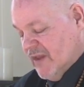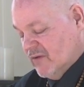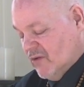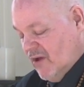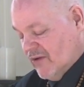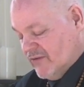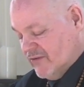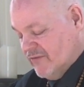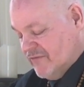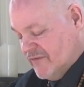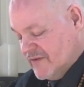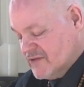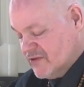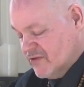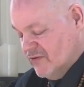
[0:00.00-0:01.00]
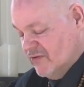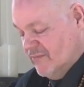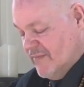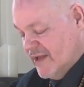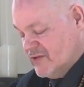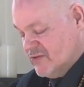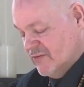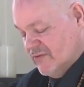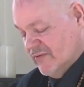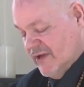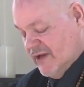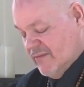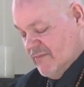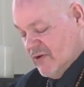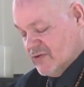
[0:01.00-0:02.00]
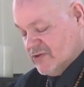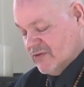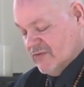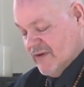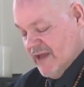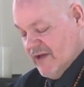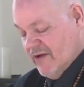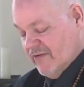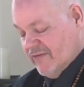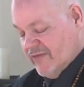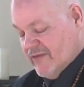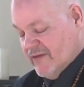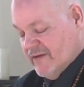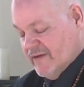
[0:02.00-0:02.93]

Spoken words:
loss of physical, mental, and emotional health,